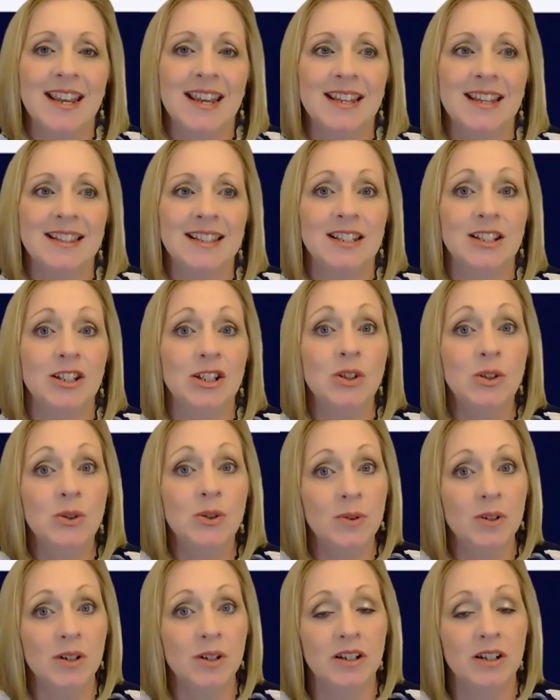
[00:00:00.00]
and then
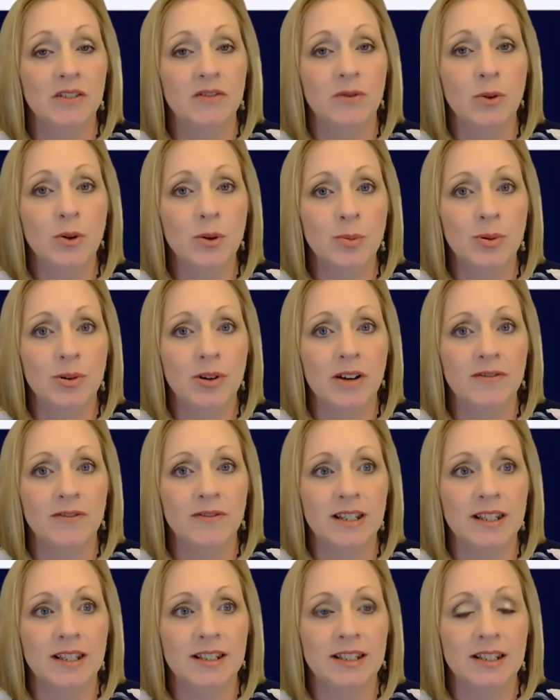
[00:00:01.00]
you are a
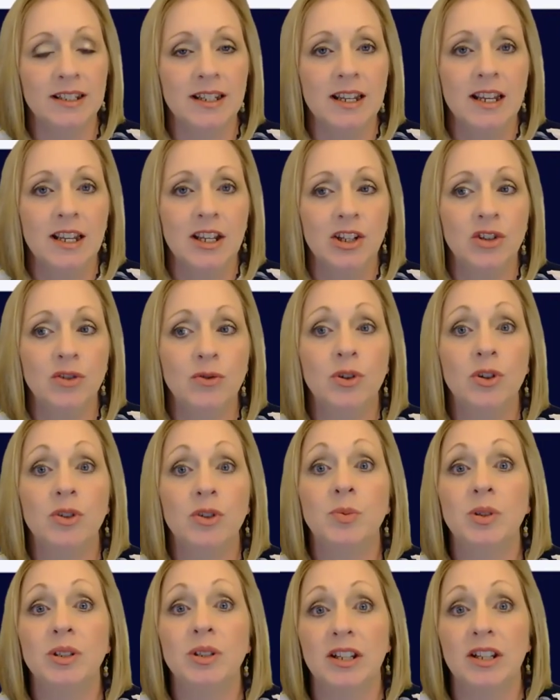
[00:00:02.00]
for-profit, you
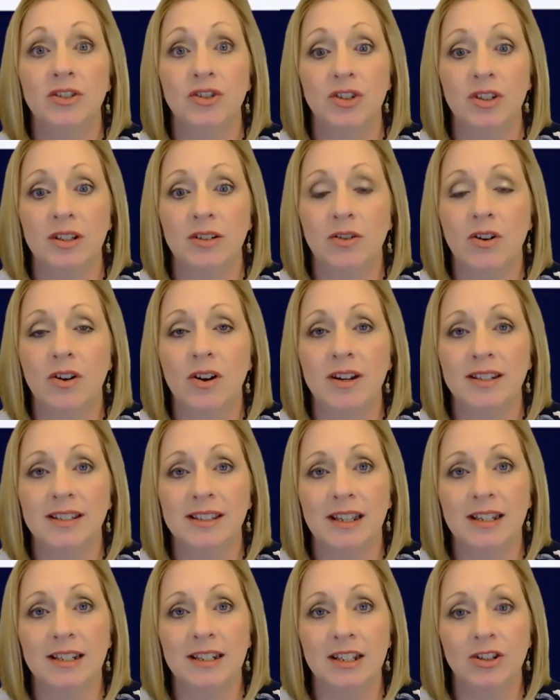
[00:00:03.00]
could potentially
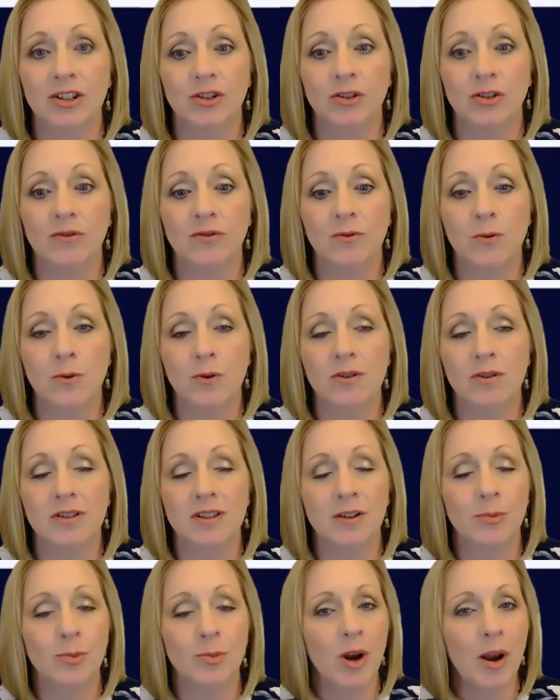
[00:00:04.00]
cause an issue for
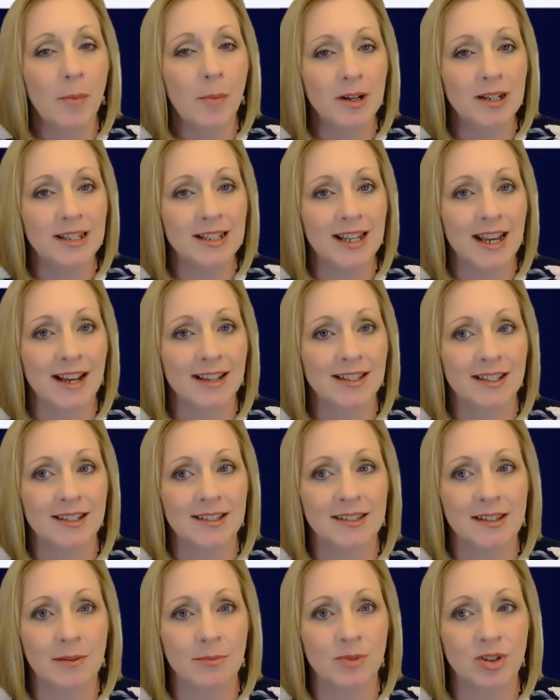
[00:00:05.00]
their property tax
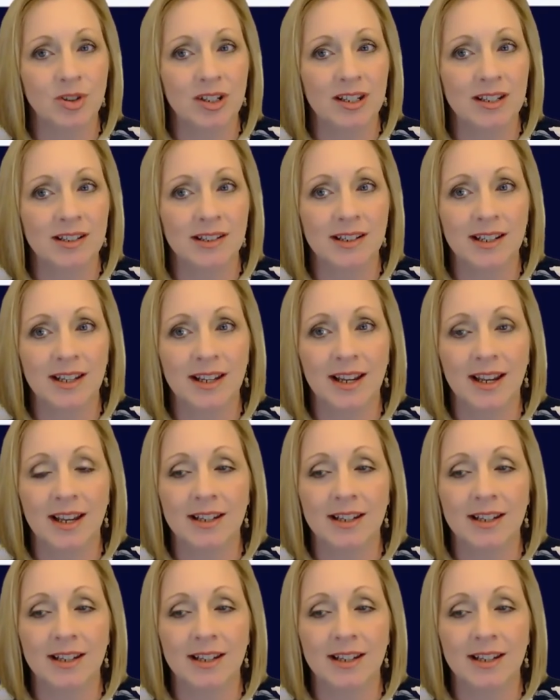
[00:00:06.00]
exemption.